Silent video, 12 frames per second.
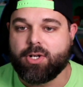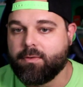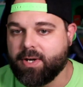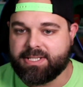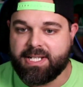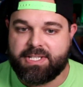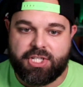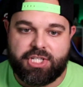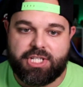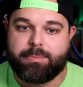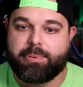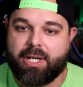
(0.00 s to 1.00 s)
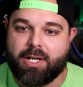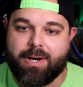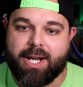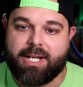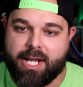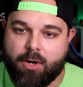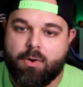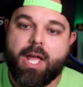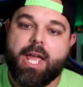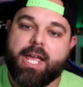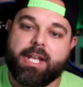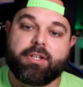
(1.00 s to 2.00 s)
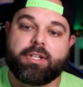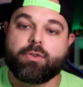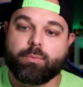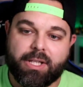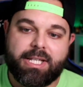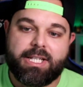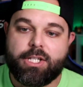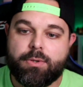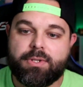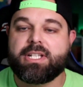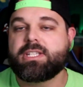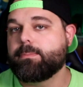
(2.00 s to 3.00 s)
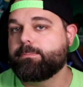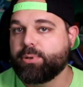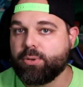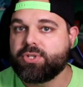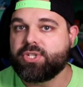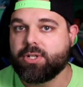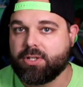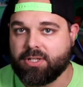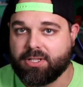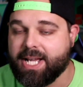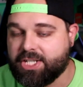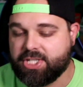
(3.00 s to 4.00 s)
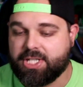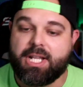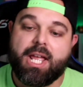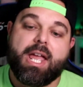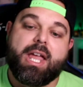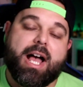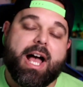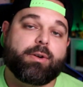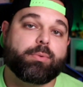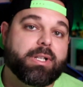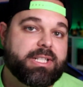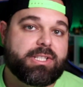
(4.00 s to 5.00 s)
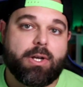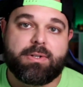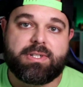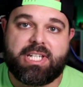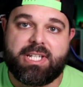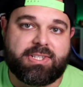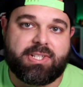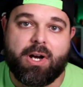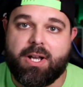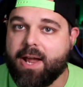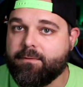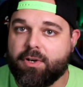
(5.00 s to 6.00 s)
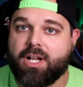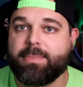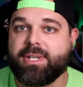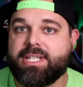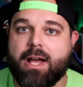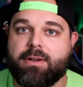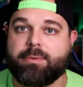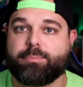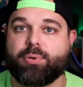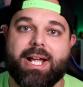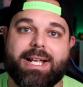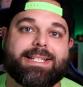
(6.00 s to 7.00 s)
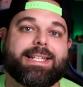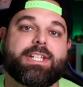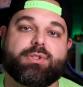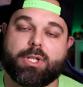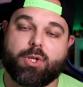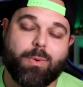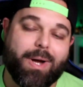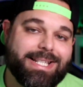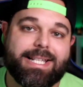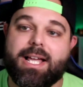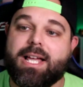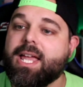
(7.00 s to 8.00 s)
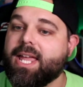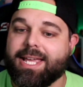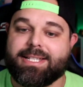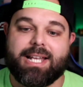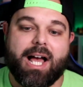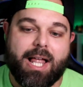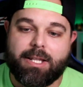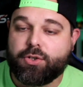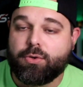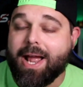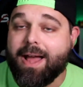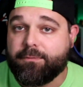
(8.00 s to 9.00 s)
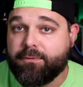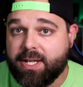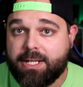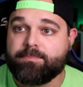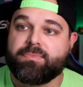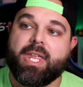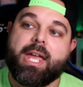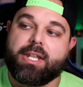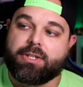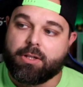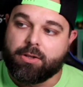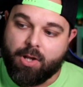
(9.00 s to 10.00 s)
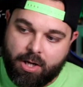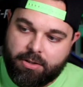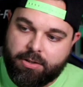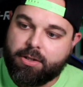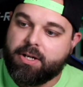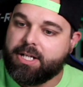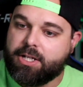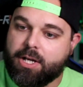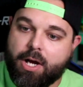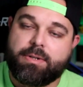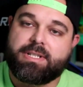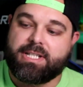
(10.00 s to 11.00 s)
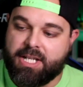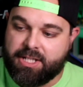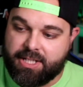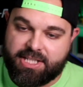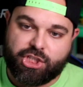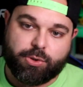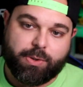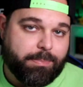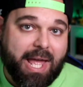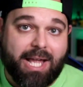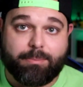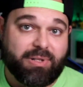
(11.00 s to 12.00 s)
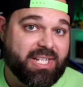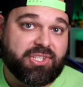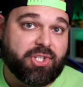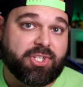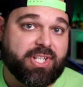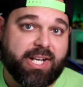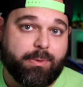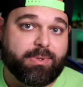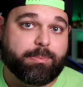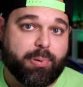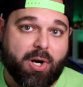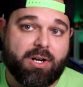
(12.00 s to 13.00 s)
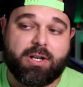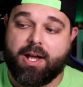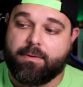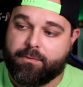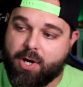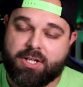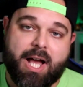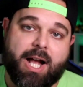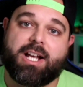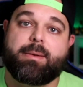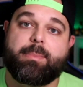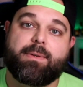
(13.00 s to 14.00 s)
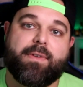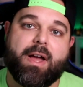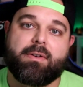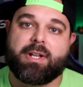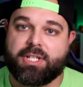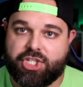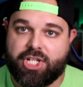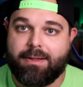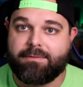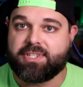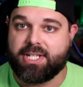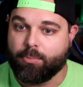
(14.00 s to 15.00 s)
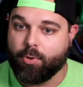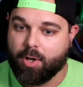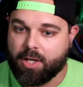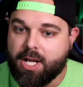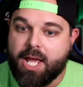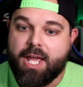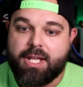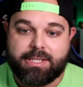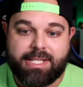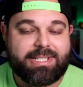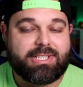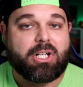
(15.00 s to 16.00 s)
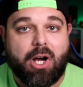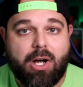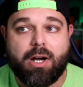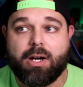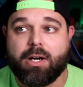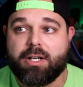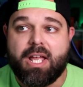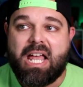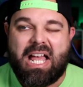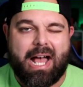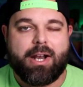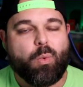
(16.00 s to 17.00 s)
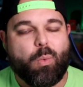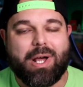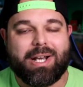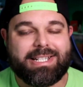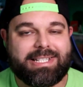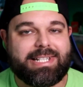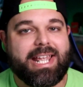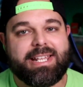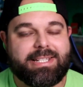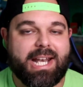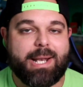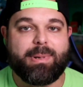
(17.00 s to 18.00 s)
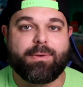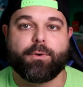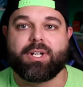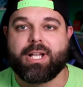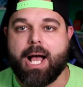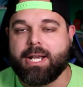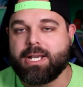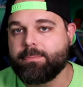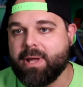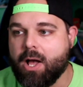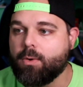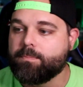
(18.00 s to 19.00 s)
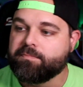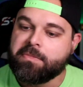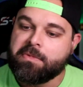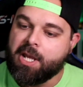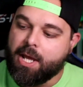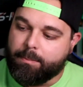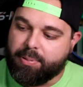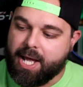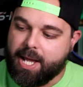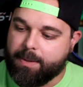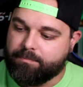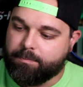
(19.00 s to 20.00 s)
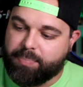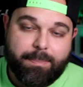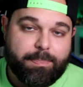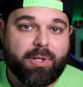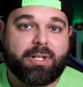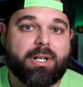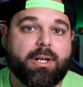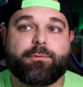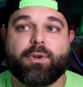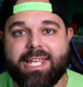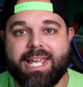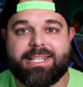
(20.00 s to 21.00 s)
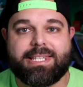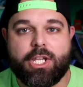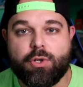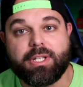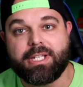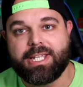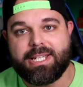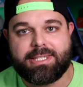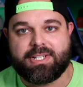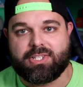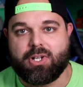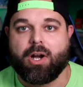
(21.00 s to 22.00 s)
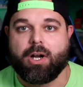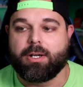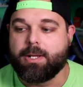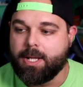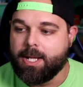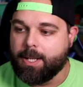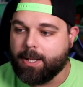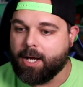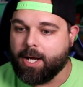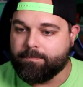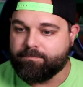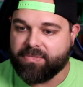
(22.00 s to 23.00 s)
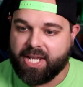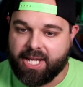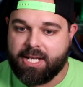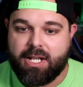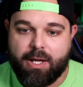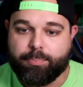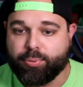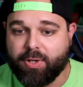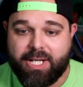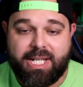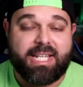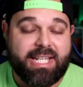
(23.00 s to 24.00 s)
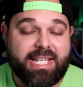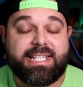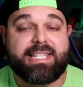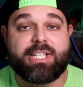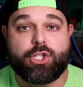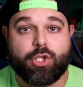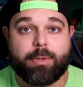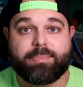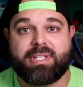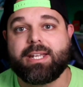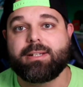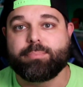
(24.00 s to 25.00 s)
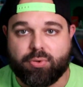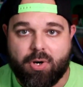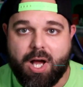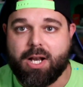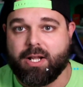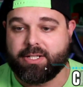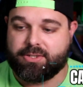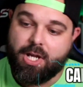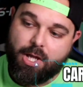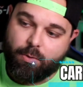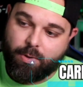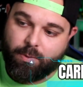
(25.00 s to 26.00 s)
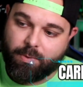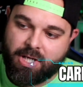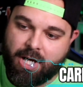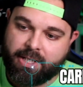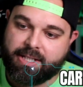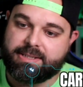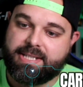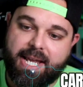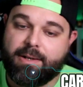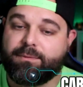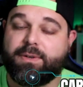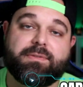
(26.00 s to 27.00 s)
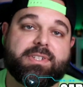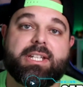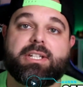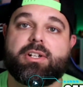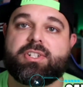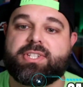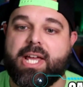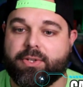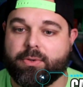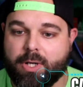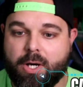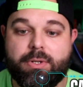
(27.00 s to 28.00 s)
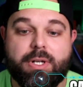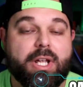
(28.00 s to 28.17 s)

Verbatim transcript: over on TCG Player right now, and you can really use it to boost your collection. I really don't see this card ever coming down in price. It's Rayquaza, it's holographic. The longer it goes, and these three pack blisters that it was a part of are not going to be found on the shelves anymore. This card, I don't want to say is going to be forgotten about, but people are going to forget that you can get this card um, in a pretty easy to obtain product. When we're talking 10, 15 years down the road,